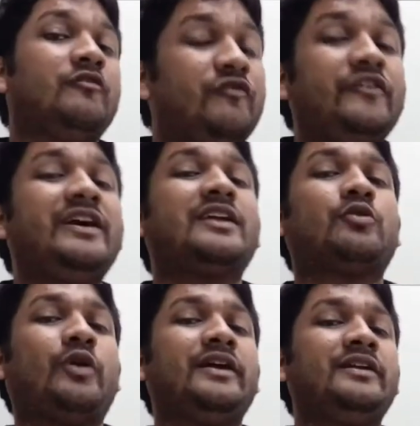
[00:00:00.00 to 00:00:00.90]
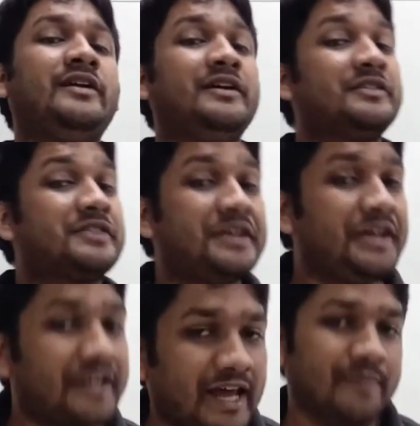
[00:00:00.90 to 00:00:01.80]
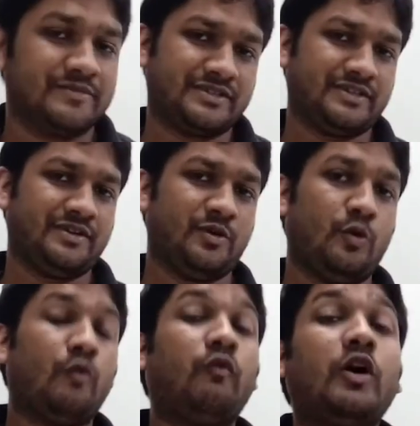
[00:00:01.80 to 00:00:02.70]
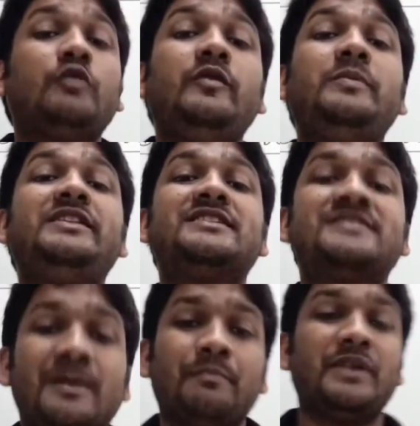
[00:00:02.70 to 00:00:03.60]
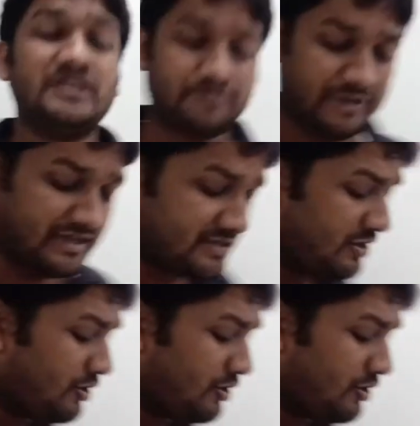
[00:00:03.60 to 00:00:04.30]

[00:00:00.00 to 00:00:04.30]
fair coin, 3 times. What will be the sample space